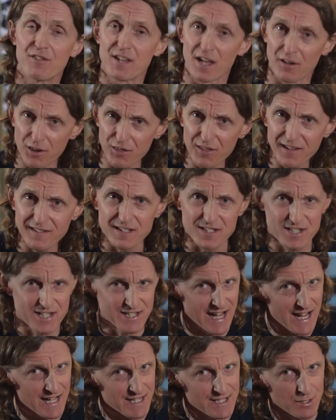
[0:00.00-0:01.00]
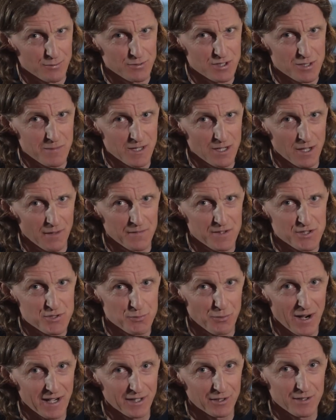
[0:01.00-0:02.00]
The other thing that stands out to me on this
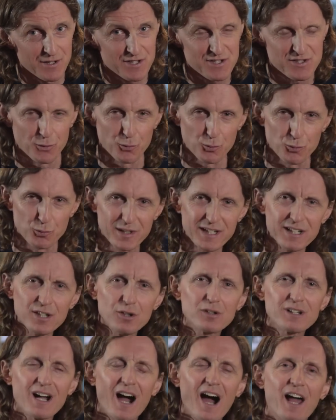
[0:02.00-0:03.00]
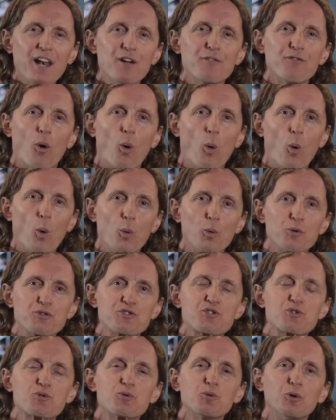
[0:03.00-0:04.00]
record is the real kind of old
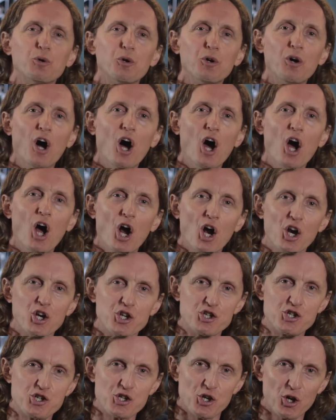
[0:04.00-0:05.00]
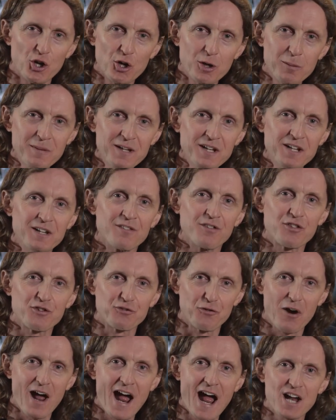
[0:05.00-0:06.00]
school German
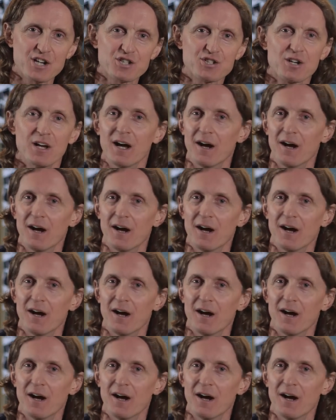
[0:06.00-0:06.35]
thrash